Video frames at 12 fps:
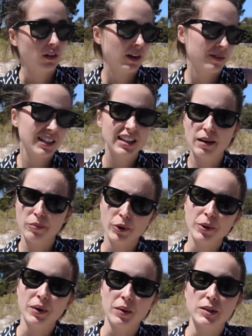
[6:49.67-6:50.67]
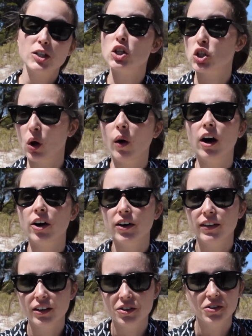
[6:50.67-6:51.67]
I was at that point where I was so hungry
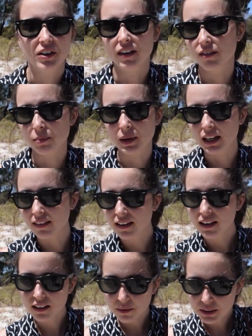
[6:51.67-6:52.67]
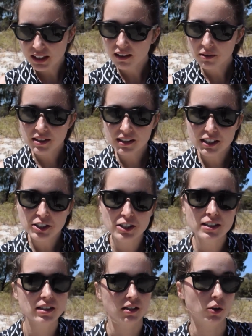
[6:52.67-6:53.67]
that you could have given me anything and I would think it was
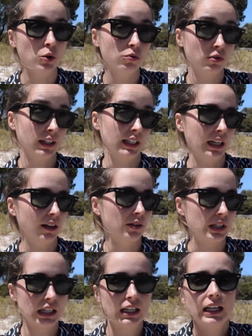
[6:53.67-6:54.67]
delicious, so who really knows?